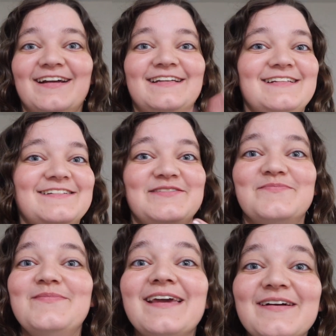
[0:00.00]
I need to do
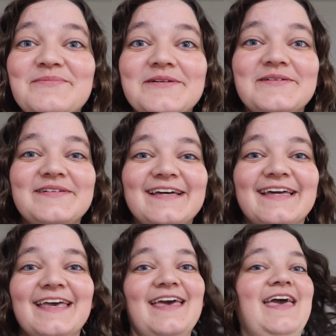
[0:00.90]
makeup real quick
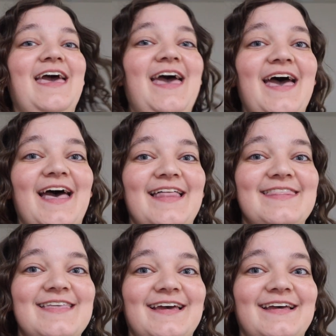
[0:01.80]

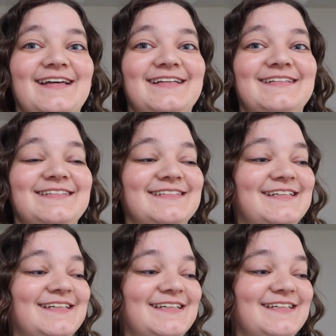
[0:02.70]
and
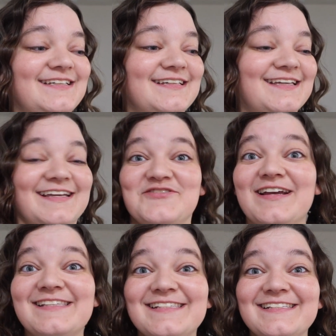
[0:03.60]
then get
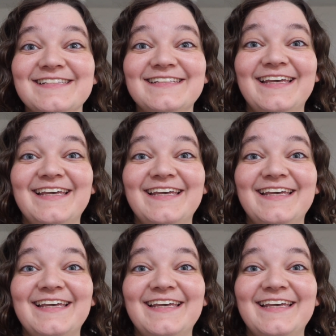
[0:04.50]
dressed